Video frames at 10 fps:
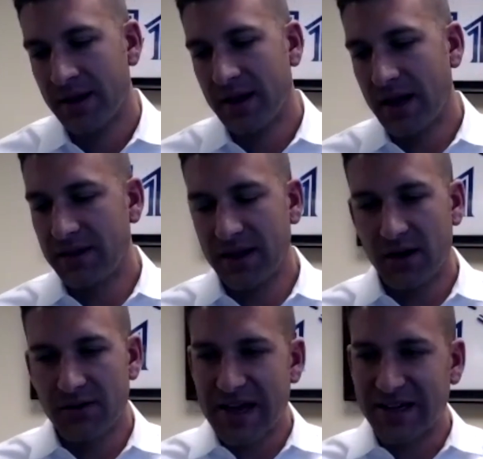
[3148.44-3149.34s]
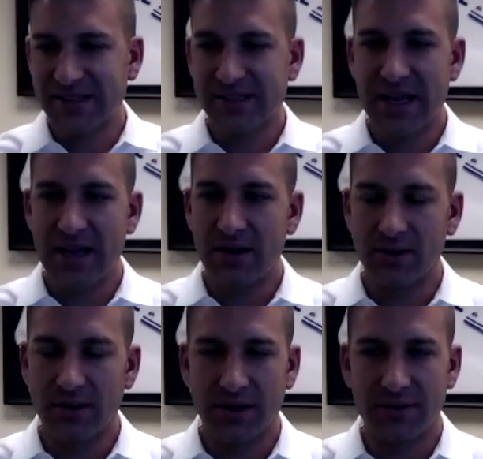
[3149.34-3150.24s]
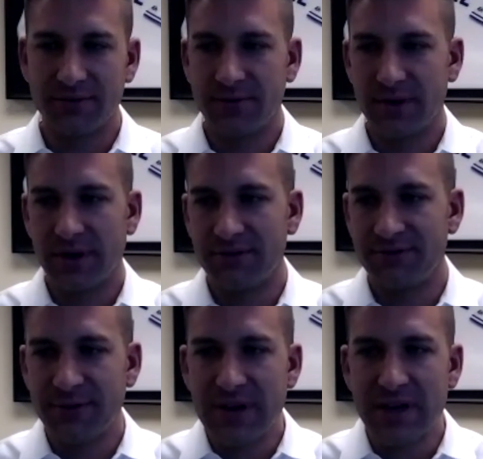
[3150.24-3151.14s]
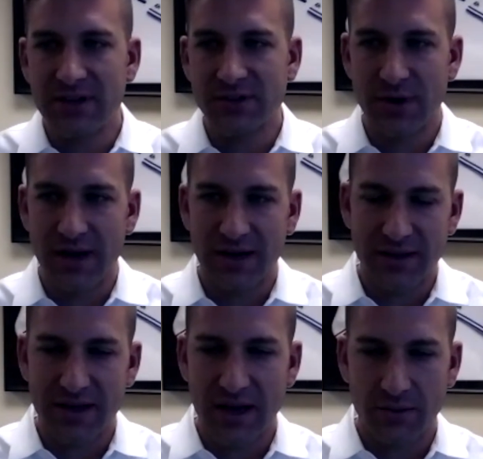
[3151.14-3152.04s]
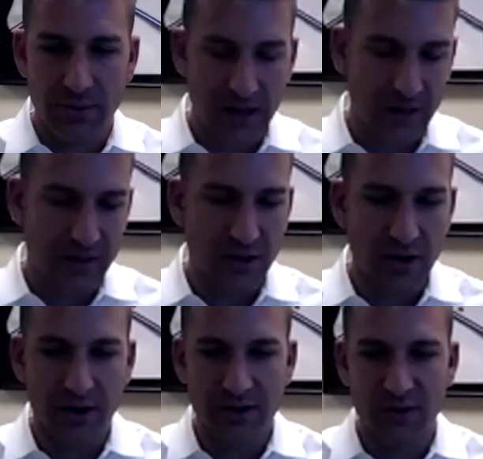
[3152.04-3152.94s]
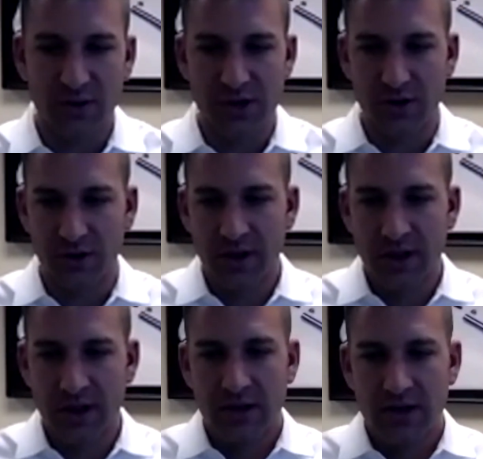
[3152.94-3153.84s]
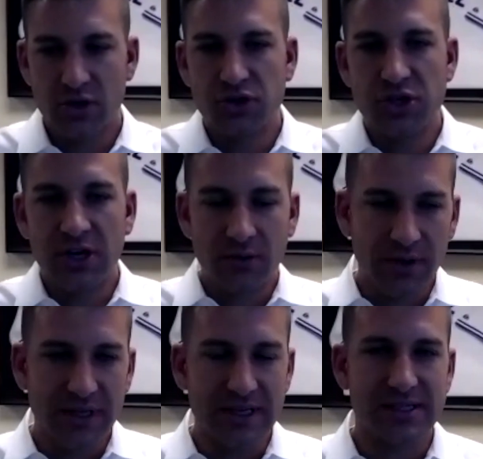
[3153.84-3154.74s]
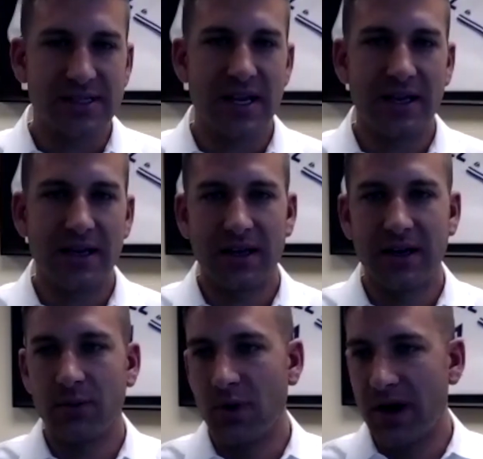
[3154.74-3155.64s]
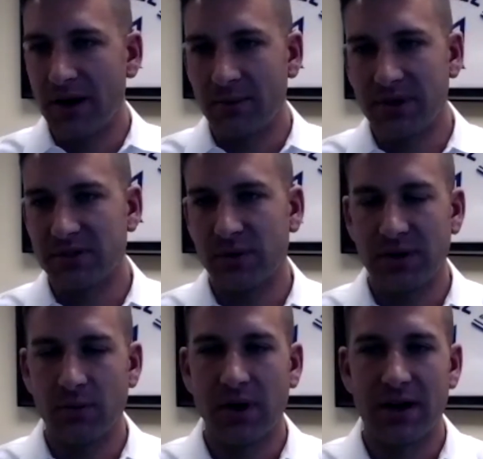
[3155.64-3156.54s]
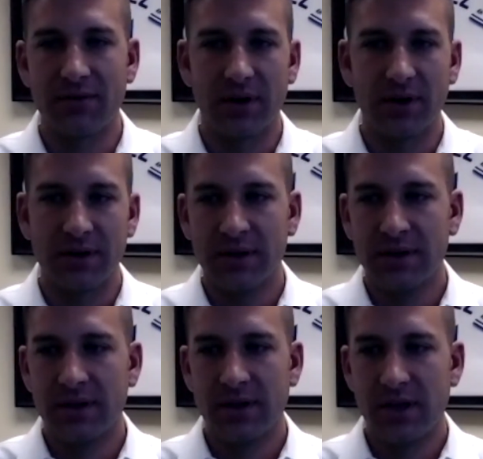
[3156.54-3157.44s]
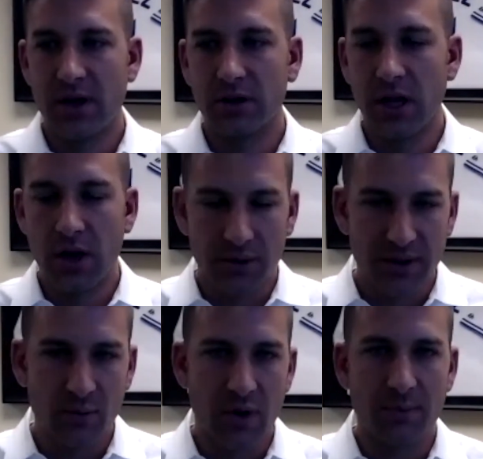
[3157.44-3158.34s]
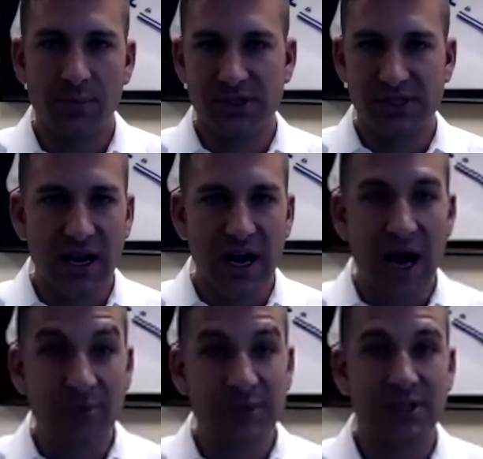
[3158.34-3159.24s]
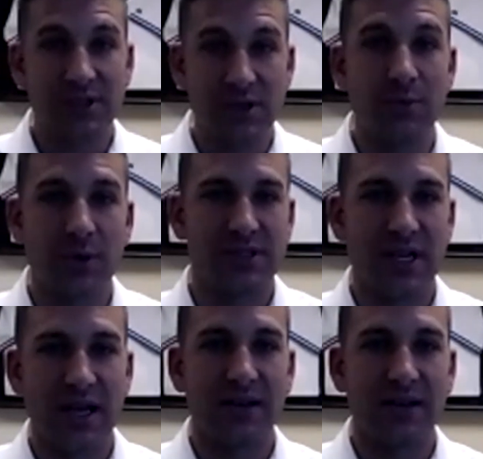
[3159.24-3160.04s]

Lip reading: And then on that scale of fees, right, I think I'd read on your article, you're generally seeing anywhere between whatever, you know, lower than 1% up to 2%.